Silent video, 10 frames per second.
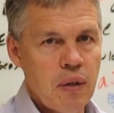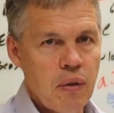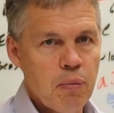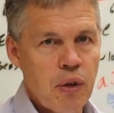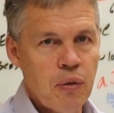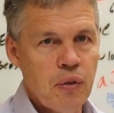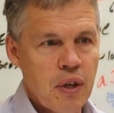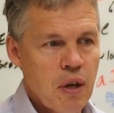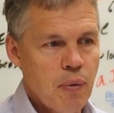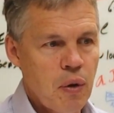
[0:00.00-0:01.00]
the muscles
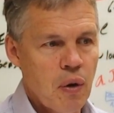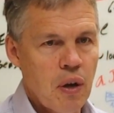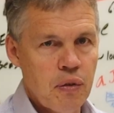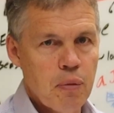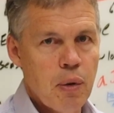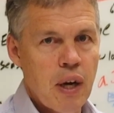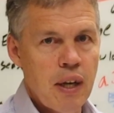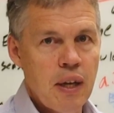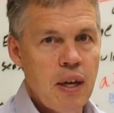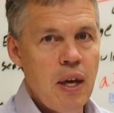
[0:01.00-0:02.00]
that come across the
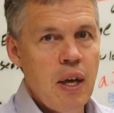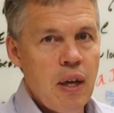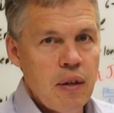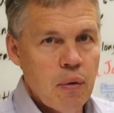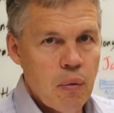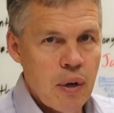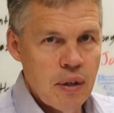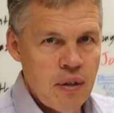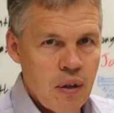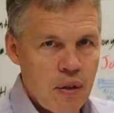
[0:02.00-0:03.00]
body that
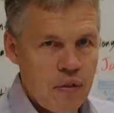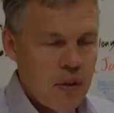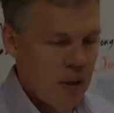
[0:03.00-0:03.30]
want to tilt us